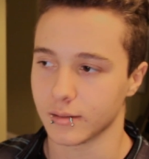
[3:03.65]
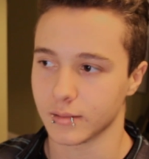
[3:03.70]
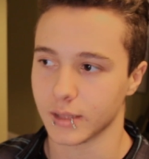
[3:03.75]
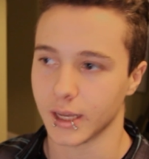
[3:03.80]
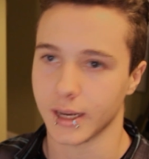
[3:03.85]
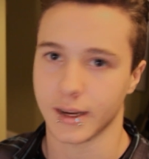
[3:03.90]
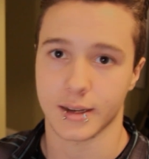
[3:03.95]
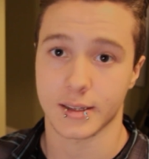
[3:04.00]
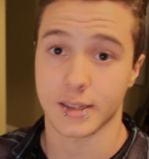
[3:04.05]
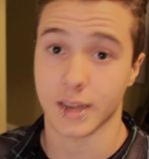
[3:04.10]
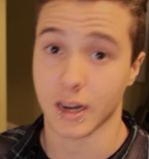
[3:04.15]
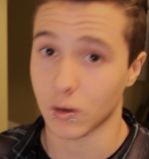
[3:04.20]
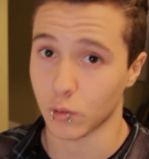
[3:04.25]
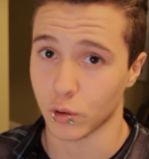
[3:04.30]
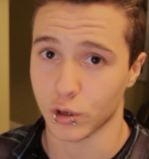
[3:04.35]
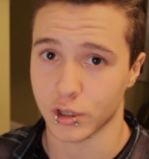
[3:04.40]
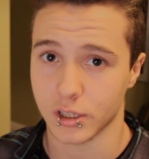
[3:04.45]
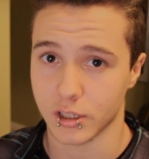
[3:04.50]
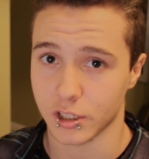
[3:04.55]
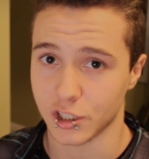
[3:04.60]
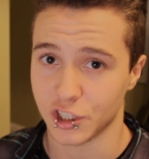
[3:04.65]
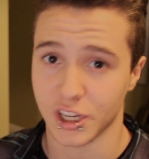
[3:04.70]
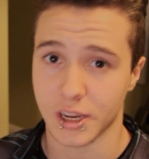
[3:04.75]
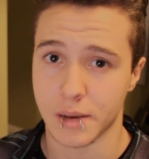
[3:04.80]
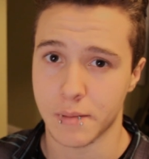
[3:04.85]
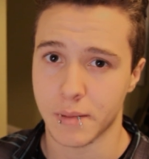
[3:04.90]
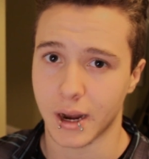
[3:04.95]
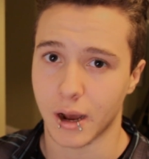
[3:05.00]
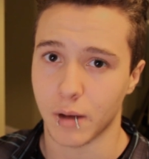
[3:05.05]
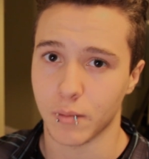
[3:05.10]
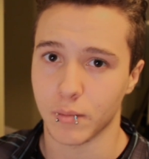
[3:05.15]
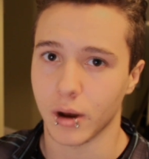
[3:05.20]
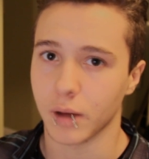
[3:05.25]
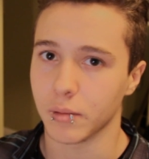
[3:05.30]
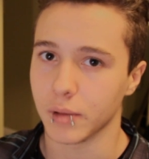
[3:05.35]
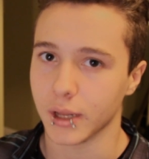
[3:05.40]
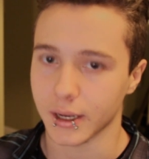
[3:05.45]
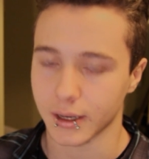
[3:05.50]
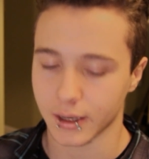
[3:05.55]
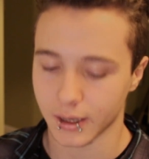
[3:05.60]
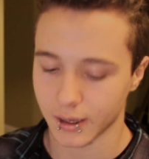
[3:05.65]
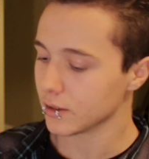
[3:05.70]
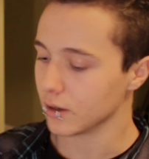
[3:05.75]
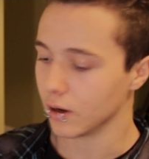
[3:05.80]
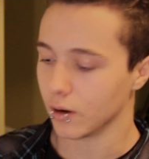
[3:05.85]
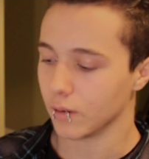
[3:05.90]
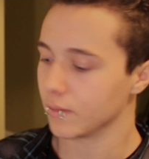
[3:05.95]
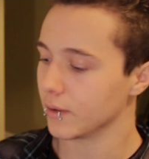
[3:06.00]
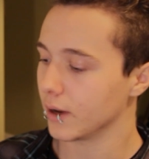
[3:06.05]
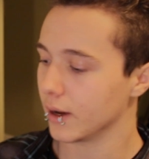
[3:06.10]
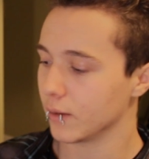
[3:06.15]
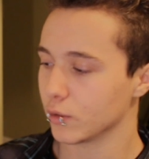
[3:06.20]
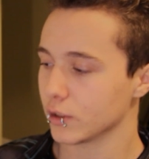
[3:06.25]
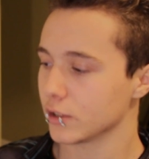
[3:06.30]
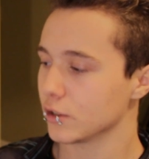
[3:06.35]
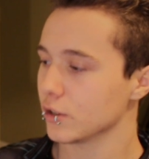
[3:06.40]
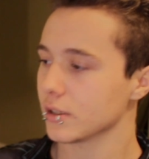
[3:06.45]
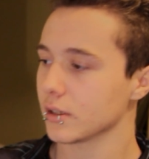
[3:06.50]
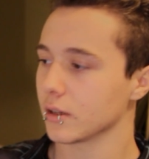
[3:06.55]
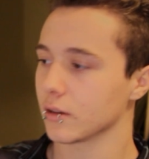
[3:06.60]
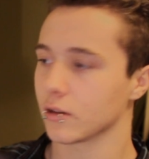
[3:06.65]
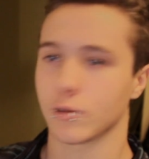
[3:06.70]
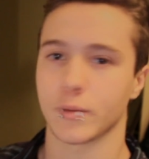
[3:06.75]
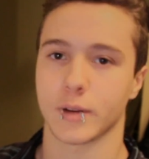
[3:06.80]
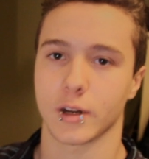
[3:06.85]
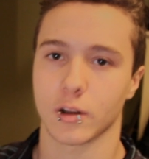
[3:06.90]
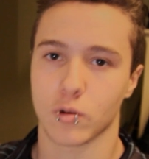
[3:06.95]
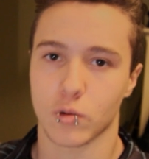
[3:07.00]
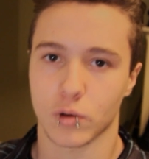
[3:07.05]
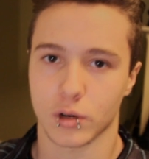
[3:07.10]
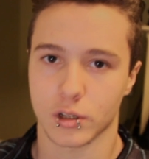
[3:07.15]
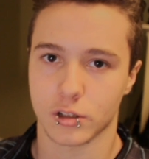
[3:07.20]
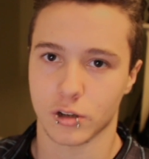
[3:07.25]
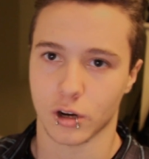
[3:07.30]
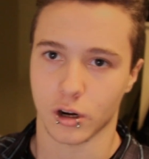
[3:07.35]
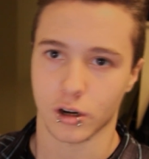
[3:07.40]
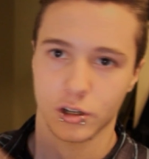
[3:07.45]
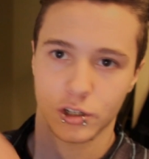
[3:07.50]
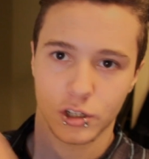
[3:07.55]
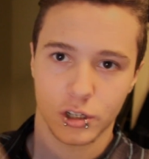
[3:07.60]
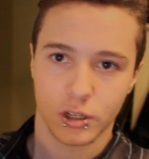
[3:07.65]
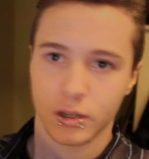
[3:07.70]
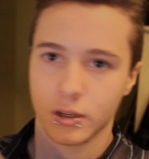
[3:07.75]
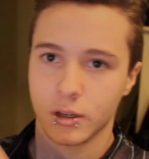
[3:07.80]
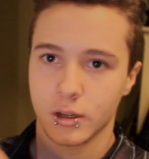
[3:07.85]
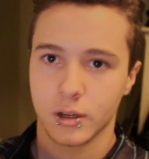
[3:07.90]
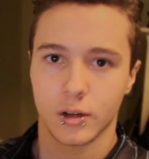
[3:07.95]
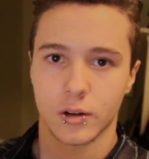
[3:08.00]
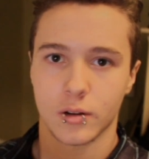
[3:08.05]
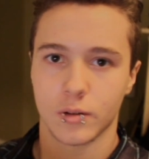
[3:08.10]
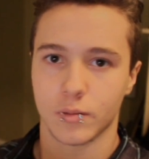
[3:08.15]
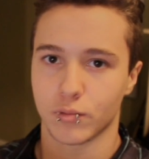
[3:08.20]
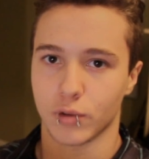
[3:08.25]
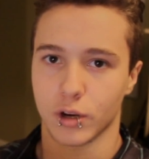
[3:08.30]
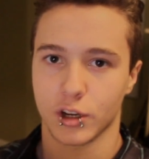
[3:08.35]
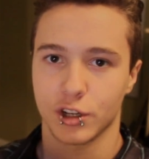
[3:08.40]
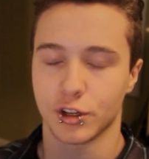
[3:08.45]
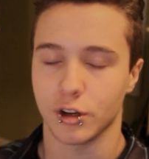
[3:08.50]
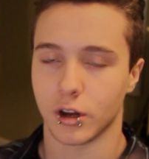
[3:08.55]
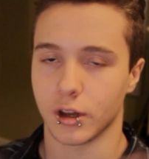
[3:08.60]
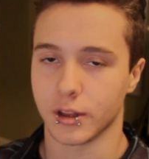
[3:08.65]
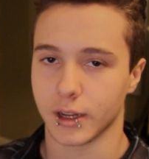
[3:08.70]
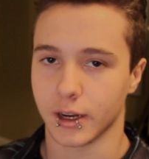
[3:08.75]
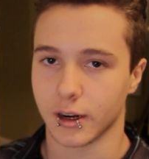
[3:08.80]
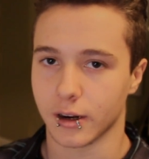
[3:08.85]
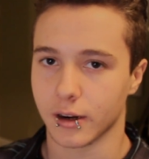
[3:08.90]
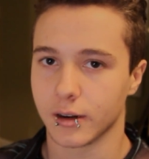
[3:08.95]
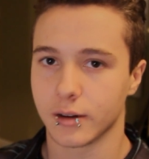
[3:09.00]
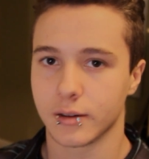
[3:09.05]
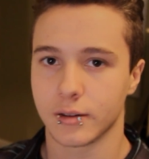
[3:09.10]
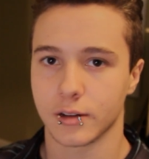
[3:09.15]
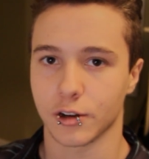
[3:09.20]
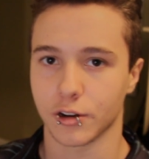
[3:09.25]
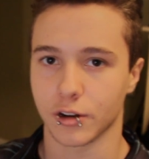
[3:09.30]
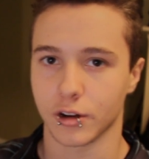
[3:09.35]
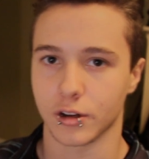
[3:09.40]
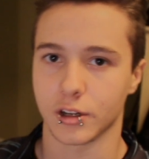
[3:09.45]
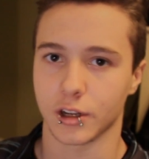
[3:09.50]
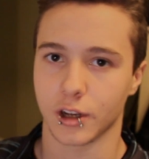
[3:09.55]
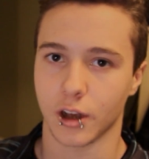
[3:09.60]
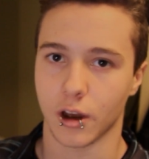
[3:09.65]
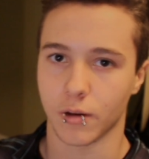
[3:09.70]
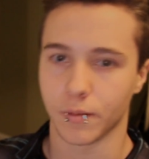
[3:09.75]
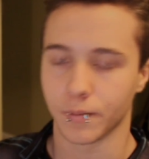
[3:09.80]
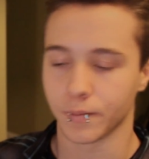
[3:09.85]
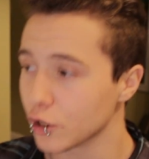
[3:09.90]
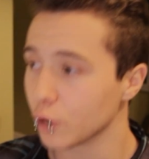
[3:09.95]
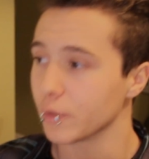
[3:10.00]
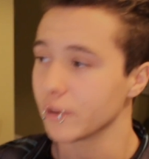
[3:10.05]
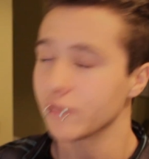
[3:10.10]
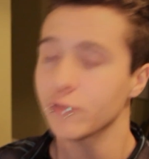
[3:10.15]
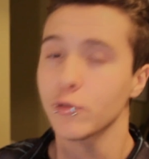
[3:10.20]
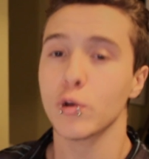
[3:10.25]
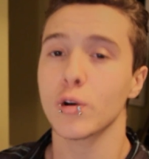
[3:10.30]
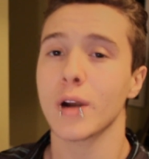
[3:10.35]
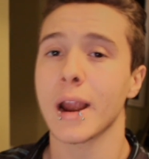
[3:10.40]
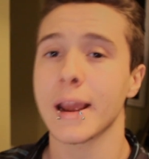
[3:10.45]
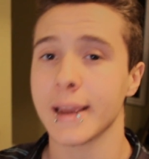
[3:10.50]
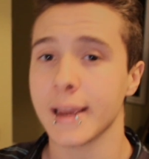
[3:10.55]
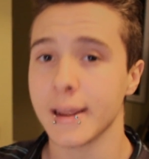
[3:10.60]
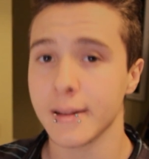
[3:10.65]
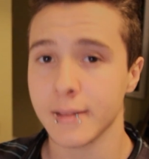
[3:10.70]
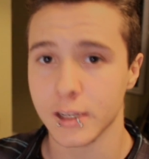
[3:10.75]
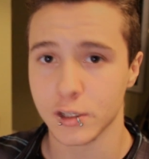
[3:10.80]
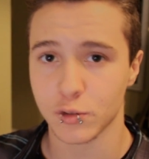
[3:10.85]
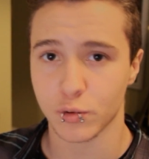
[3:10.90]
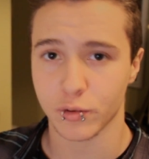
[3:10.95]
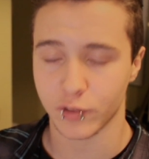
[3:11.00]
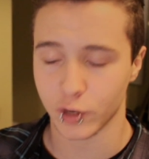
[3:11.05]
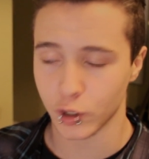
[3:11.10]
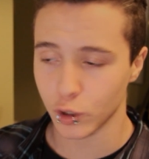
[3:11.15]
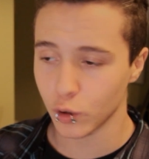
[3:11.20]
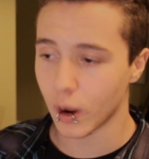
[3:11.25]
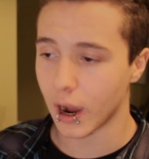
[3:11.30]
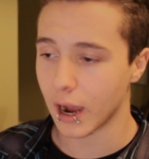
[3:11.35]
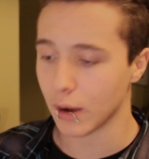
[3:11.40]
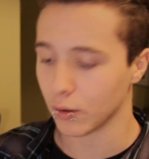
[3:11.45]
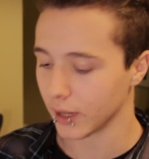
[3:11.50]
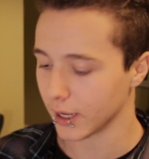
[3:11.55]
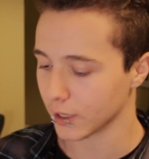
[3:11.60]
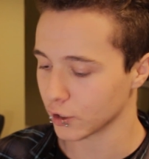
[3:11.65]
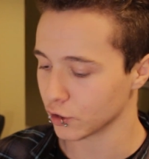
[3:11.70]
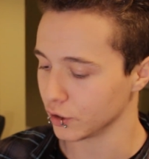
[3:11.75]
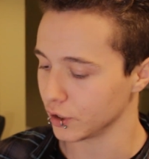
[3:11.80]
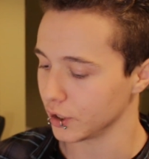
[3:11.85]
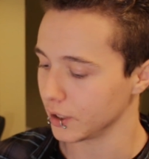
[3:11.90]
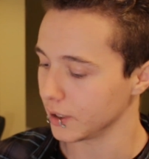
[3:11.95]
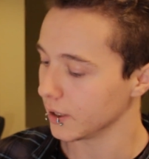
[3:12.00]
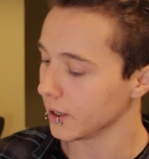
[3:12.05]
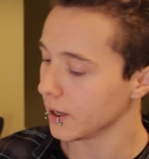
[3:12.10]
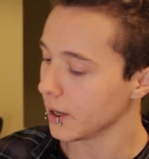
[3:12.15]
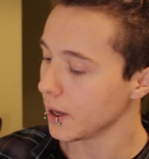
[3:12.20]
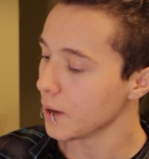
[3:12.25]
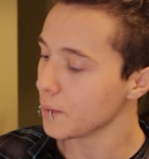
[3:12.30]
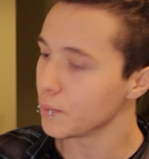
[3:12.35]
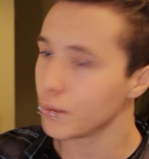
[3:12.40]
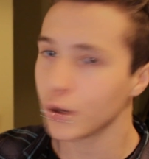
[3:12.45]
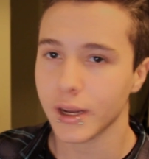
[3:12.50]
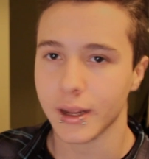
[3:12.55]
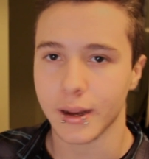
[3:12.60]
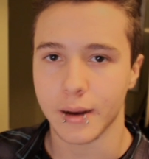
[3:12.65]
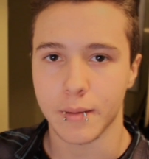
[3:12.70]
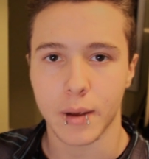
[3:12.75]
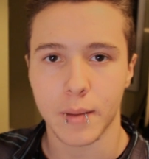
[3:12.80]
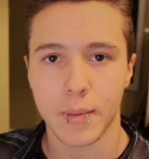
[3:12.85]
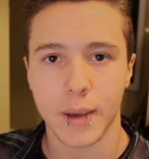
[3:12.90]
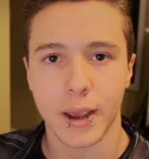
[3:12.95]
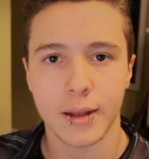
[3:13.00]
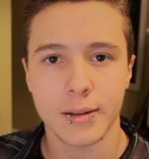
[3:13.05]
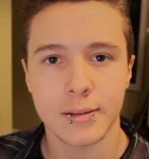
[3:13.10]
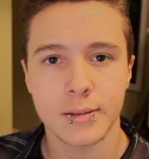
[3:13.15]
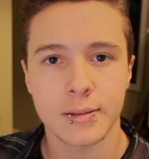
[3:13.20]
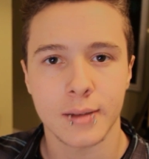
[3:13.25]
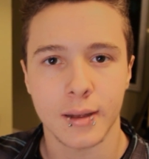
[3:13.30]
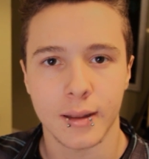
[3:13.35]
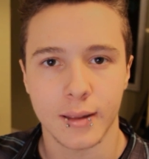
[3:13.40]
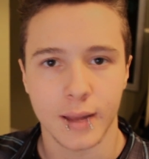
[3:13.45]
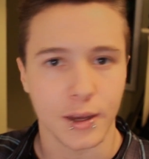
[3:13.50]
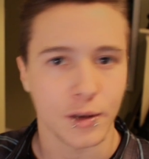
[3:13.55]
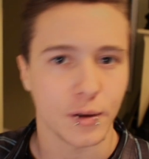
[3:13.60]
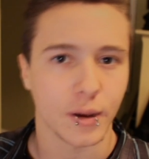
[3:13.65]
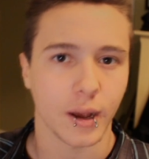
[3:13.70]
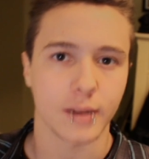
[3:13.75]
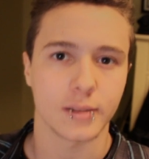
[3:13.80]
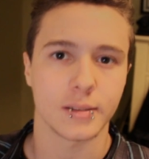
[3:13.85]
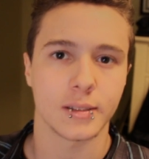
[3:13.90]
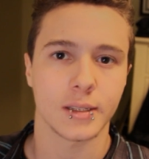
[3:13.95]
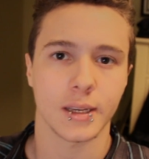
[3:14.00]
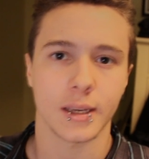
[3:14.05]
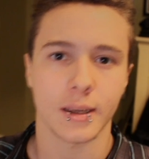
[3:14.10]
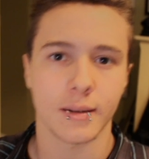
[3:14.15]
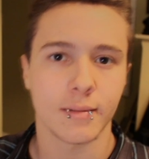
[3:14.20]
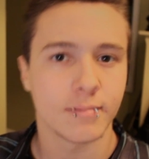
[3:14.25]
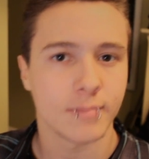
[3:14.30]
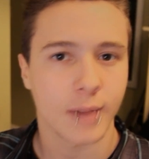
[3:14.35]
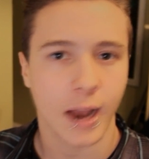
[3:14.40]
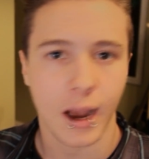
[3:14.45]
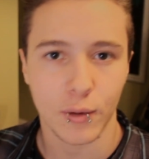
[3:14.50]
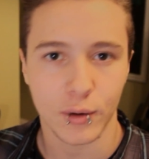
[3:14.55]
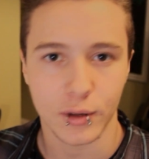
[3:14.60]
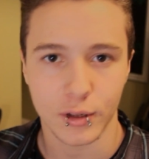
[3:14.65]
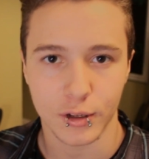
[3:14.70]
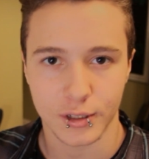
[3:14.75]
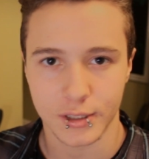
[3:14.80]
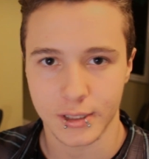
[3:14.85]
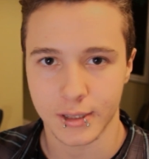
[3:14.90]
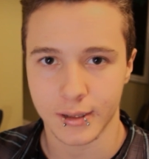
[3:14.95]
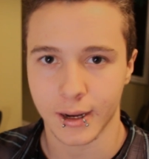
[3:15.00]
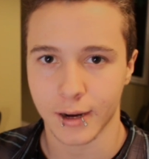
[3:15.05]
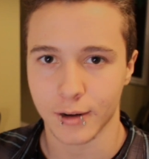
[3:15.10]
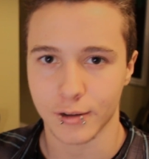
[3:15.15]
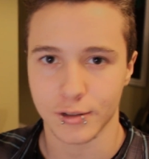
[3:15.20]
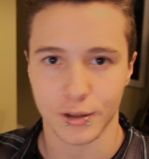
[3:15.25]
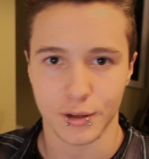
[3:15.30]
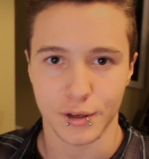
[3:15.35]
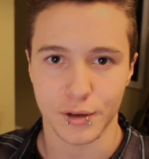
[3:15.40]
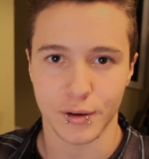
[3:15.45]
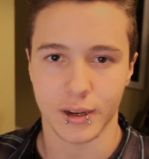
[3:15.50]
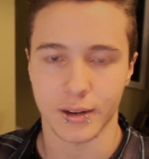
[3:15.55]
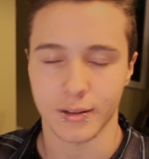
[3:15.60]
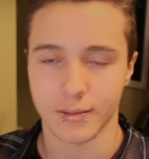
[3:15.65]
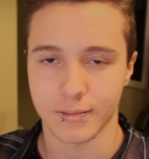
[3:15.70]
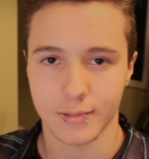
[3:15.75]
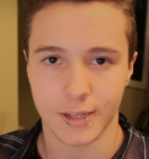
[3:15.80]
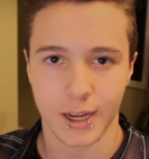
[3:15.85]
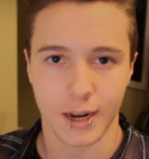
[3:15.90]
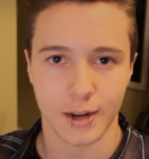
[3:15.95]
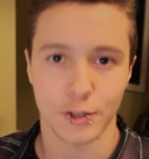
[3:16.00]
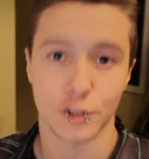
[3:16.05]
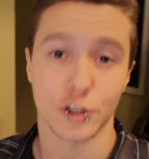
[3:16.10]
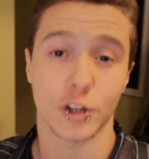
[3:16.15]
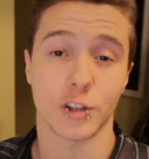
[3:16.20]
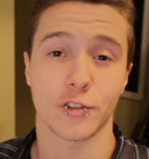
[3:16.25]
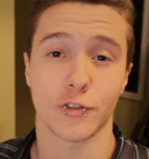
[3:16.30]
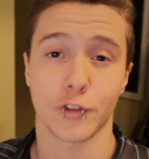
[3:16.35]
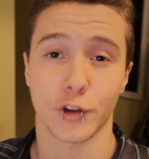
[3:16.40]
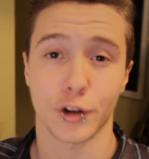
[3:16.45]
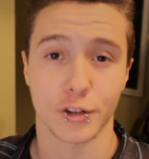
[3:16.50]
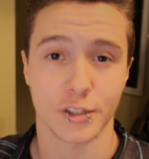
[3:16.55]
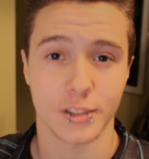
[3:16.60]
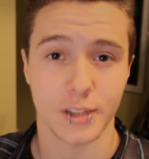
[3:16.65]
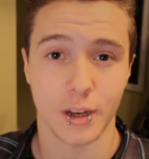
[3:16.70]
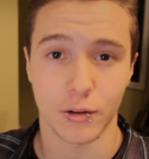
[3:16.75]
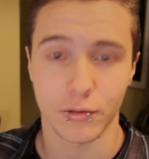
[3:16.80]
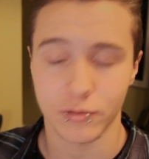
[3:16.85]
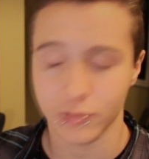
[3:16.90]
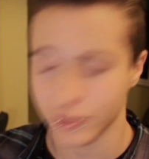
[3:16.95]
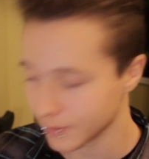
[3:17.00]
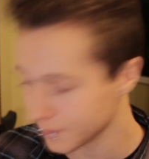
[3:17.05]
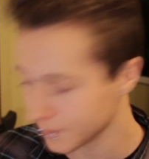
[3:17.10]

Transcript: Like I said, I wore it to the gym and out in public, so with just a little bit of cornstarch, brush it on there, you're good to go. So before I end this review, I will actually put it in my pants, let you guys see how it looks in there so you can kind of judge for yourself.